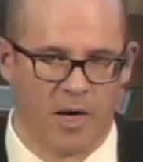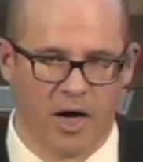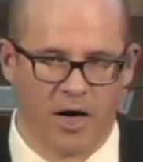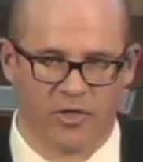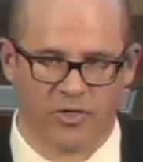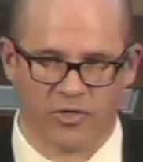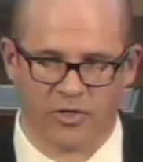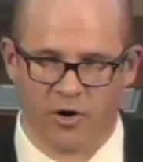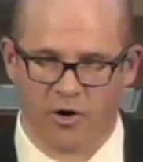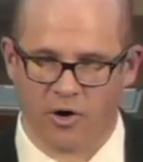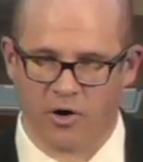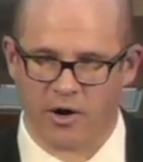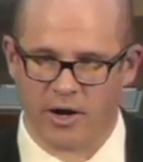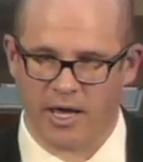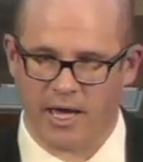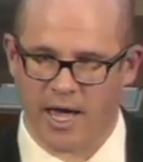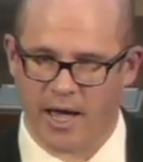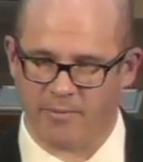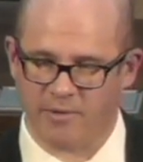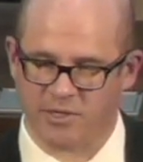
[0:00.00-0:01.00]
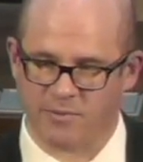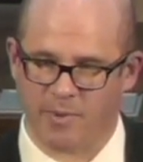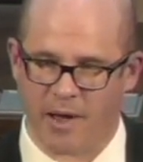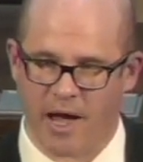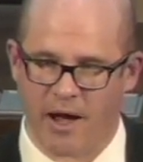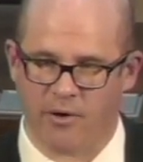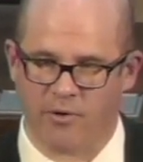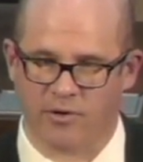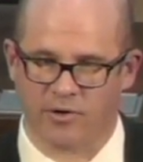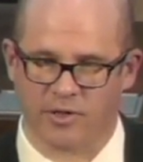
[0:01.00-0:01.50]
authority, how much
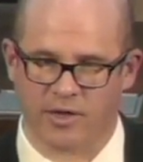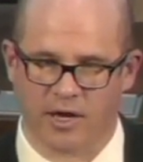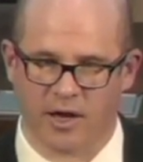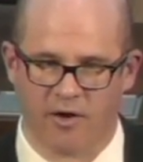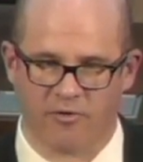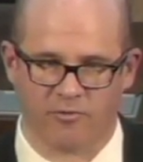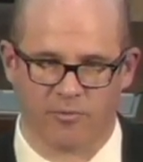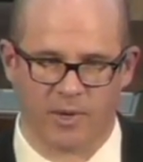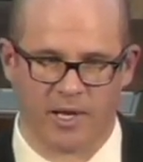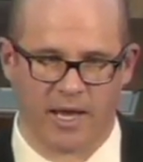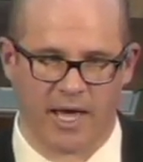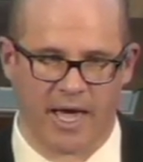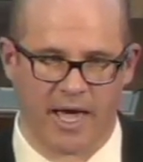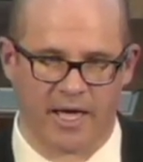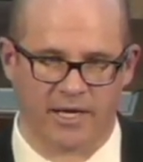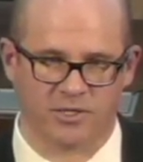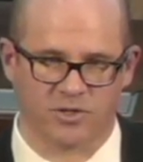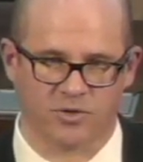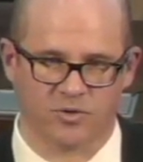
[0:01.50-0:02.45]
power the government has